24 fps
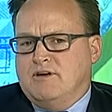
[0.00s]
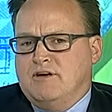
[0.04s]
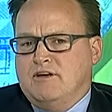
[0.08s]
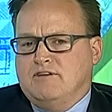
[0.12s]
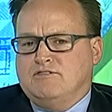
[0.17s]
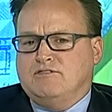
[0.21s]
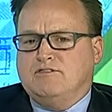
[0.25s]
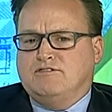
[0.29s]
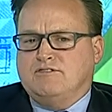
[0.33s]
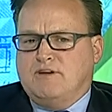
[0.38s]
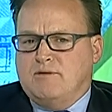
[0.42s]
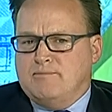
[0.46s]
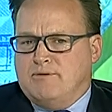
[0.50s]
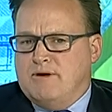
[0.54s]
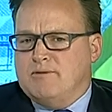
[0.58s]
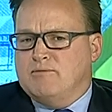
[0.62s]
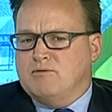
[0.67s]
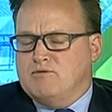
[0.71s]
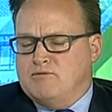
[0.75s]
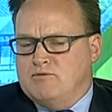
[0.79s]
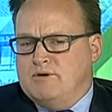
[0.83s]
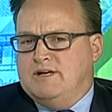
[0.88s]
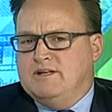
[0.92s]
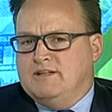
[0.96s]
So some people
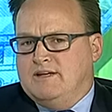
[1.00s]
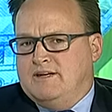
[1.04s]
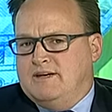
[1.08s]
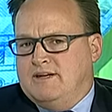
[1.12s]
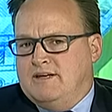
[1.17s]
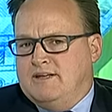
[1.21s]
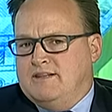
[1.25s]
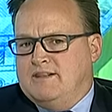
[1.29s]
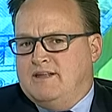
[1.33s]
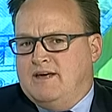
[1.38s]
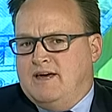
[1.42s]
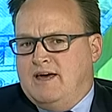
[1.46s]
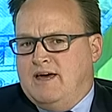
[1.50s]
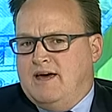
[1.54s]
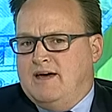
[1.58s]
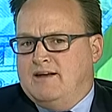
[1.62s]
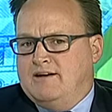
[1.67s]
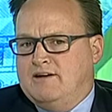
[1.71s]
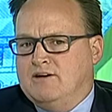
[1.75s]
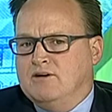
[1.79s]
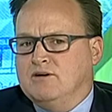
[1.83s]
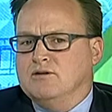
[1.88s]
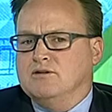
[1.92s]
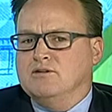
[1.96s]
really need their hand
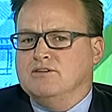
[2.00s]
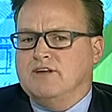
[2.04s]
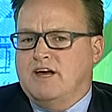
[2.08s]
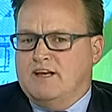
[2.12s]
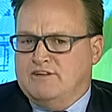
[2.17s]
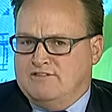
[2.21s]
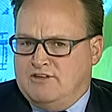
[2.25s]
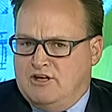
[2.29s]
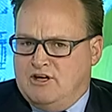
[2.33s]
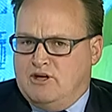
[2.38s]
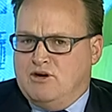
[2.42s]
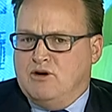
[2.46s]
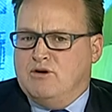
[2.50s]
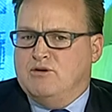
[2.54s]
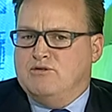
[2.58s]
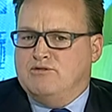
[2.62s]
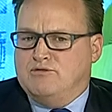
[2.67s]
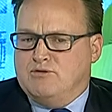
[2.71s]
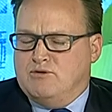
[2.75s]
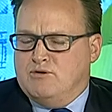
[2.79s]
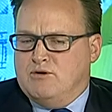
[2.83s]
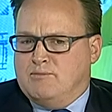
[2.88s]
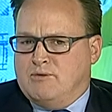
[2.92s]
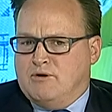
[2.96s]
held as they go
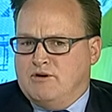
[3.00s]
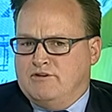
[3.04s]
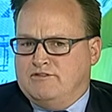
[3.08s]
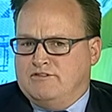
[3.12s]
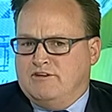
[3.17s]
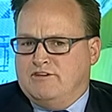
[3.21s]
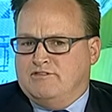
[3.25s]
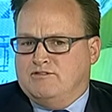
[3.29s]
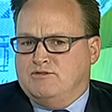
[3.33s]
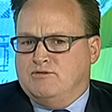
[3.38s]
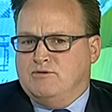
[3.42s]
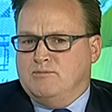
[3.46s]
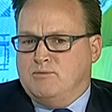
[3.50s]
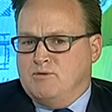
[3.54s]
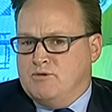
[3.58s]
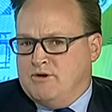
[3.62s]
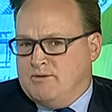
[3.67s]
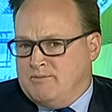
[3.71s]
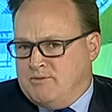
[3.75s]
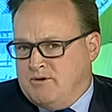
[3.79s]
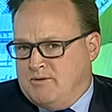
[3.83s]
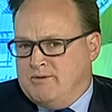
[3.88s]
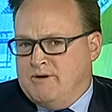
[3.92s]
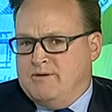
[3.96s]
through a process to appoint a
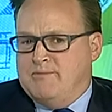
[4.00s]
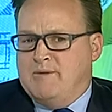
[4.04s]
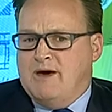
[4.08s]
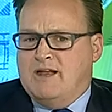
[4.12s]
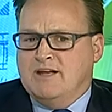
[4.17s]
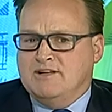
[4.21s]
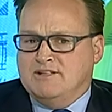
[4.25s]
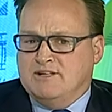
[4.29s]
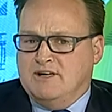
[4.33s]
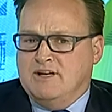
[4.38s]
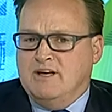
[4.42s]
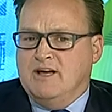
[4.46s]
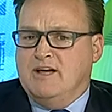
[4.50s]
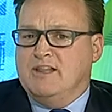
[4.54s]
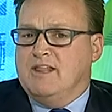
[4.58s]
property manager.